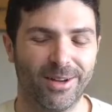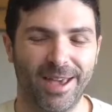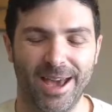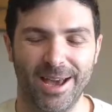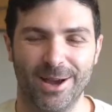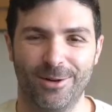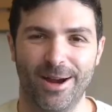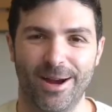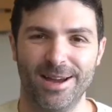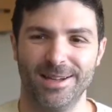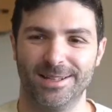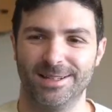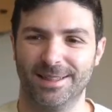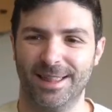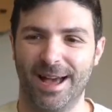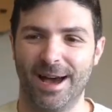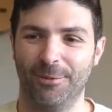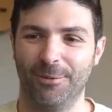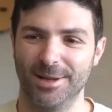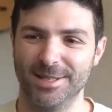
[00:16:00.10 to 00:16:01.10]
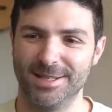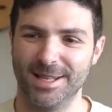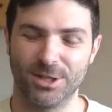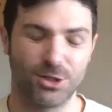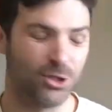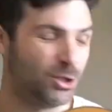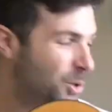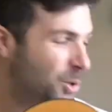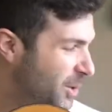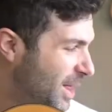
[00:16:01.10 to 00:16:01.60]
great. That was this
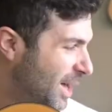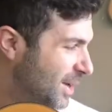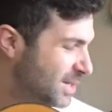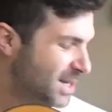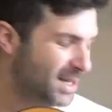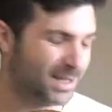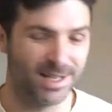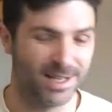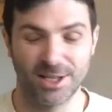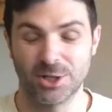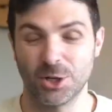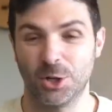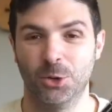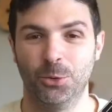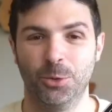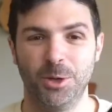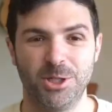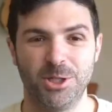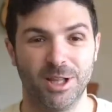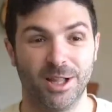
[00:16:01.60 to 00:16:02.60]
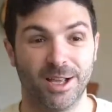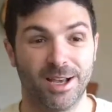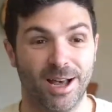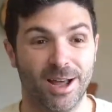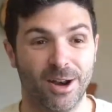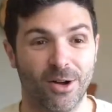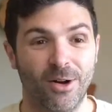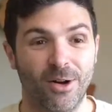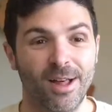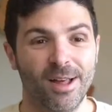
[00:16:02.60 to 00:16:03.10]
2006 Luigi
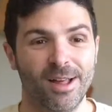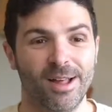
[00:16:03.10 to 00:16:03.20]
Locatto.